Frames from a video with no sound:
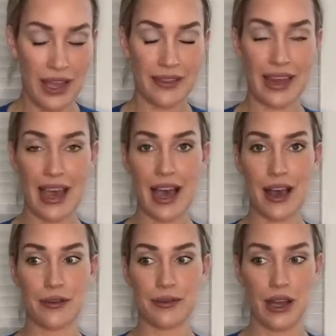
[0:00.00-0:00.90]
They
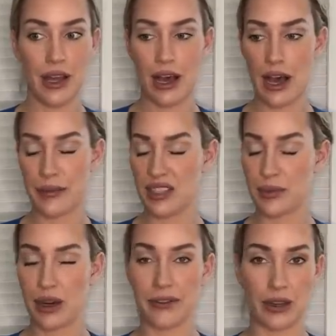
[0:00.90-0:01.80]
have these
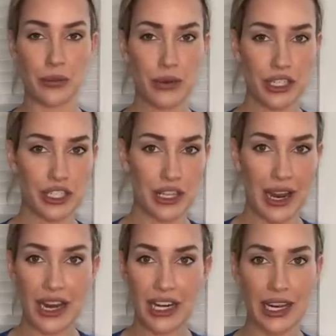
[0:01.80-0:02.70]
perfect merch
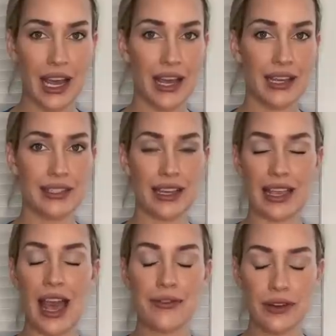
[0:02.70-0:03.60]
areas. Like
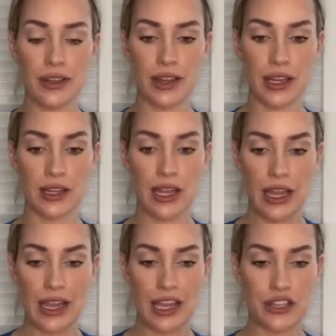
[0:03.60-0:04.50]
everything
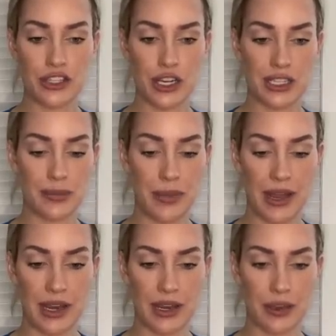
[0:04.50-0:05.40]
is just
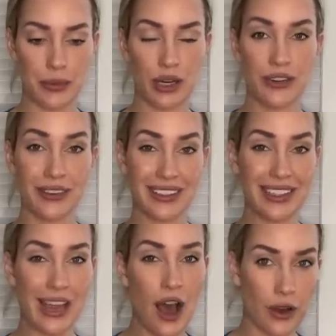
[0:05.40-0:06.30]
been perfectly
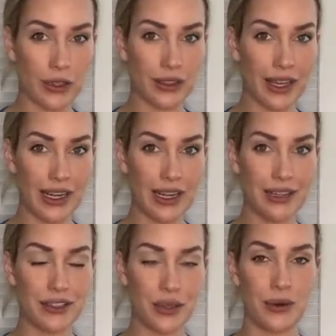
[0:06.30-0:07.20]

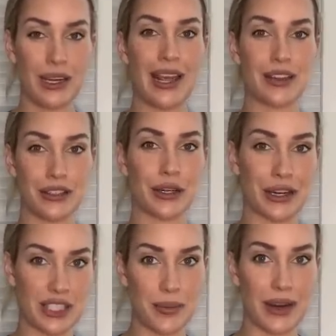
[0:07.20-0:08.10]
calculated to enhance your
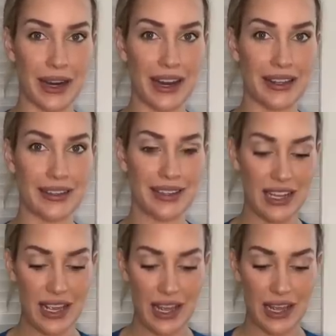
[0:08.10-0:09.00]
experience.
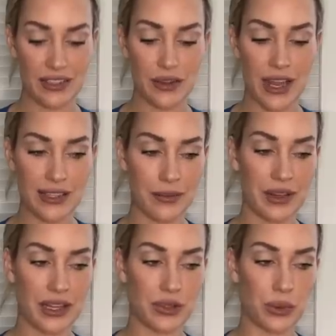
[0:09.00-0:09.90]
And so that's something
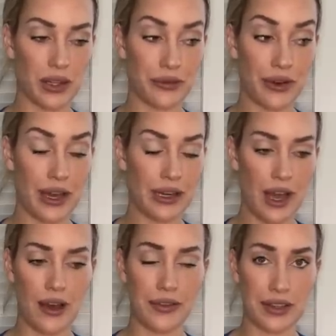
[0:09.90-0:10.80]
that's really fun.
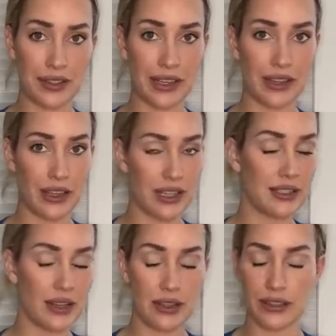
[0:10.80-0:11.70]
Obviously,
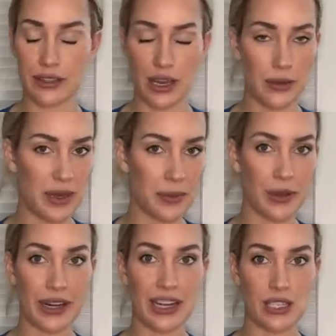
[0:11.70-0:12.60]
there's a ton of people
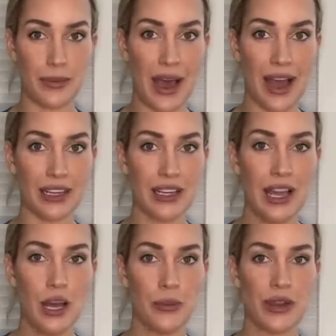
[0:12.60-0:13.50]
there, it's packed,
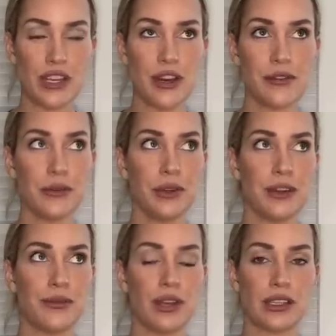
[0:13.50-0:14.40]
but you never really
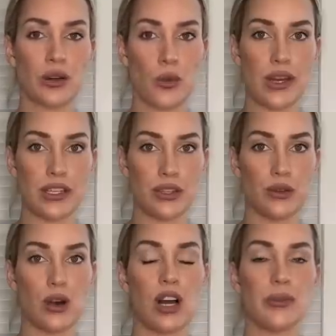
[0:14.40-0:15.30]
feel like you're waiting too
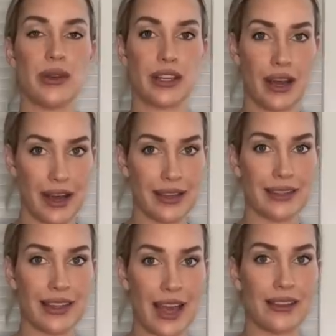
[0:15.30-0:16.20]
long because
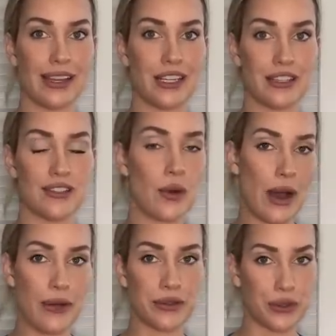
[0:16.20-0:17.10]
again, they just know
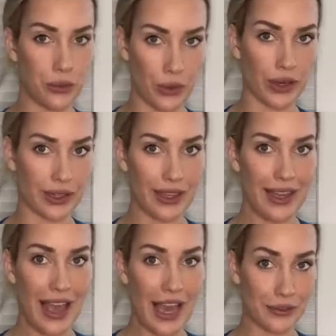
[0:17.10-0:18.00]
how to work
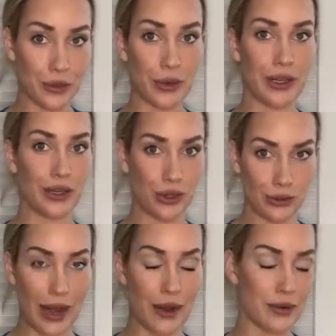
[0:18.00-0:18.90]
everyone
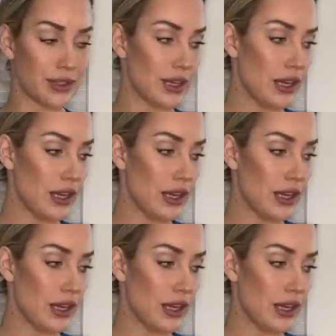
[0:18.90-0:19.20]
around.